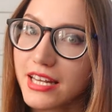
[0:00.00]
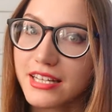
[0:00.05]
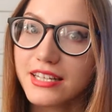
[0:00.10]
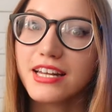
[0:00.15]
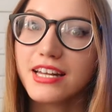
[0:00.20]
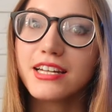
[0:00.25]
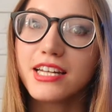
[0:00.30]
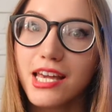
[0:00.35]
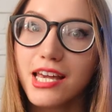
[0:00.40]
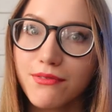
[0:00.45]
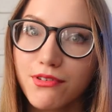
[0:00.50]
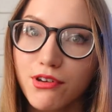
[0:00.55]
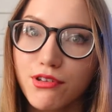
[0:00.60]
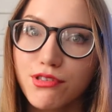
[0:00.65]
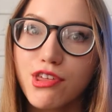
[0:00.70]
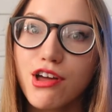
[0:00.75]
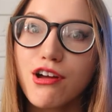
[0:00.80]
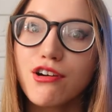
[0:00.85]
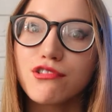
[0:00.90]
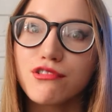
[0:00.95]
it can give you
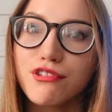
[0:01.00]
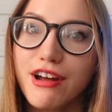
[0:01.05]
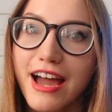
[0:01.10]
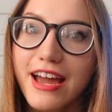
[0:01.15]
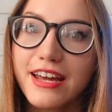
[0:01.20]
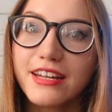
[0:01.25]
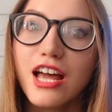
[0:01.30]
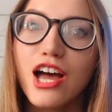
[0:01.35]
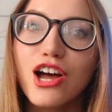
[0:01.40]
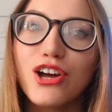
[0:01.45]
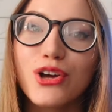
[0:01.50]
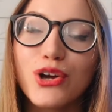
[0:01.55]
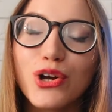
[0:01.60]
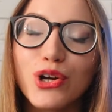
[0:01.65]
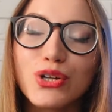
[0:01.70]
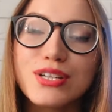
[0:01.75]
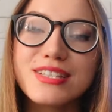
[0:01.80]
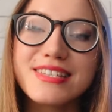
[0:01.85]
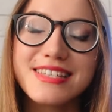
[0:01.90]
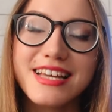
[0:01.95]
the right
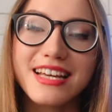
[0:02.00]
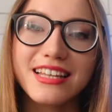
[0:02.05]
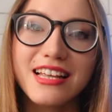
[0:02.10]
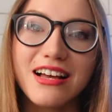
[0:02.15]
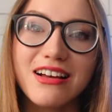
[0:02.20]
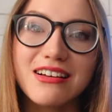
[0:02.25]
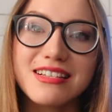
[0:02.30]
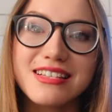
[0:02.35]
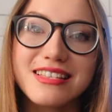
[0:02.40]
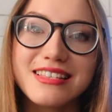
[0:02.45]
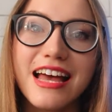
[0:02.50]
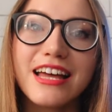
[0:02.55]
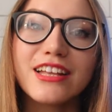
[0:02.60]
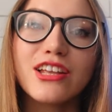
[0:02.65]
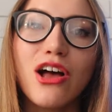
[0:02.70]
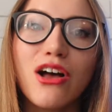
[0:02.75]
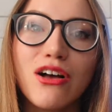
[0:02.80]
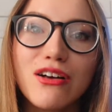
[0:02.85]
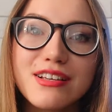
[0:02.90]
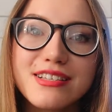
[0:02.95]
cool signals that
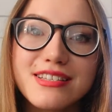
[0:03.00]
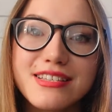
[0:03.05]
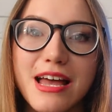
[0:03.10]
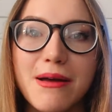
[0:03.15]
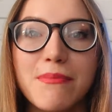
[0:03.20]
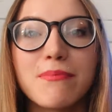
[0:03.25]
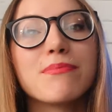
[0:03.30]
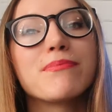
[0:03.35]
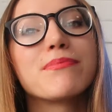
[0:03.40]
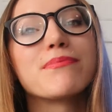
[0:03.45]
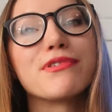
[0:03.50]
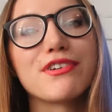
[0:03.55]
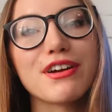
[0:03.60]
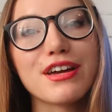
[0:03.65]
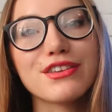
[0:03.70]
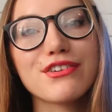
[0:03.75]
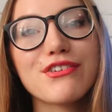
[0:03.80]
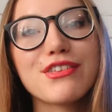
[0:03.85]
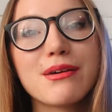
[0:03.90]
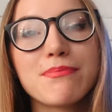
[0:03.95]
also
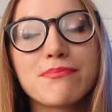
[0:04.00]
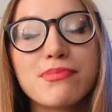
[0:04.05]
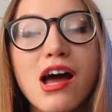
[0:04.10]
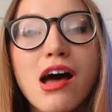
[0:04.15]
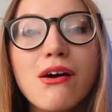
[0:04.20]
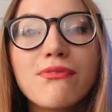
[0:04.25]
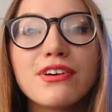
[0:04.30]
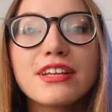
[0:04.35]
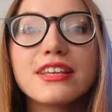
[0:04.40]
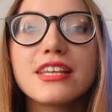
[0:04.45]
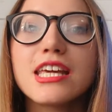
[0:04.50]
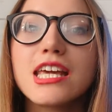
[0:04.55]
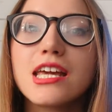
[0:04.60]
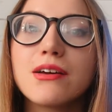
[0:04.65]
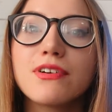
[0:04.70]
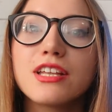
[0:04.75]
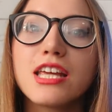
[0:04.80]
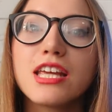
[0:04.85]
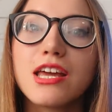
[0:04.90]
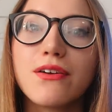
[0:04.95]
bring you the profit
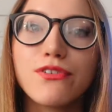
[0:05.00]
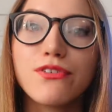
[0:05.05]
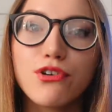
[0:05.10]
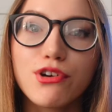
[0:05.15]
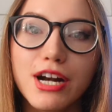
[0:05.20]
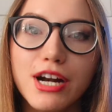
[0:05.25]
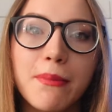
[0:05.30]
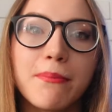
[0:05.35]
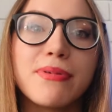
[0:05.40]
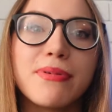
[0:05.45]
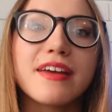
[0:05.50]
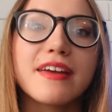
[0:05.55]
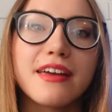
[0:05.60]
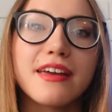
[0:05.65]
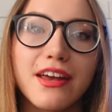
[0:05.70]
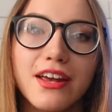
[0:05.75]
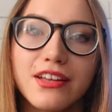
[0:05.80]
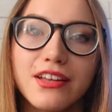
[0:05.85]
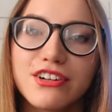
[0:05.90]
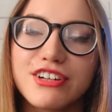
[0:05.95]
even if you're a
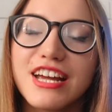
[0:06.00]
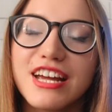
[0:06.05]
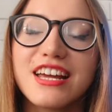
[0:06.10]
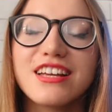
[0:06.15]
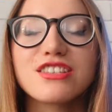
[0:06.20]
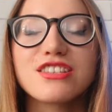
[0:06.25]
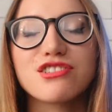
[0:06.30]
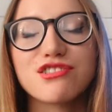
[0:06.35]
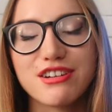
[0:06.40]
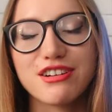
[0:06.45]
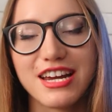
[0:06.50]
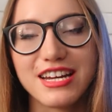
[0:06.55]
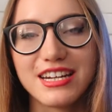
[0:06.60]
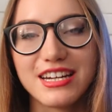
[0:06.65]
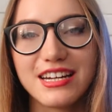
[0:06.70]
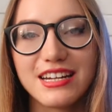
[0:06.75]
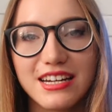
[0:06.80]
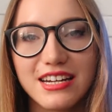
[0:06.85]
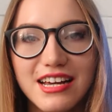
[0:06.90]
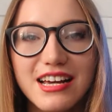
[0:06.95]
beginner in
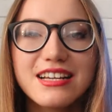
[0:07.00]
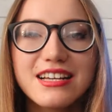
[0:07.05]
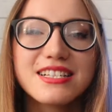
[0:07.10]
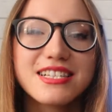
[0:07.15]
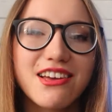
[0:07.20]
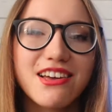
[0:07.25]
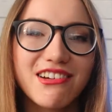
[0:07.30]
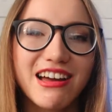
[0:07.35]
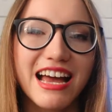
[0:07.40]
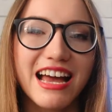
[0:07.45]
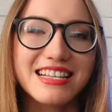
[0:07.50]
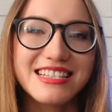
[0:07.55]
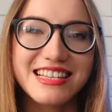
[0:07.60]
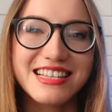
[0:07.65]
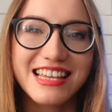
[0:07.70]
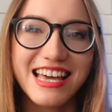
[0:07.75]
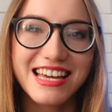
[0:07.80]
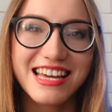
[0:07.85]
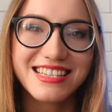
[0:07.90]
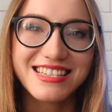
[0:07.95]
trading. So guys,
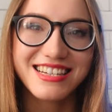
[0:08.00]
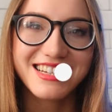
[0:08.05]
let's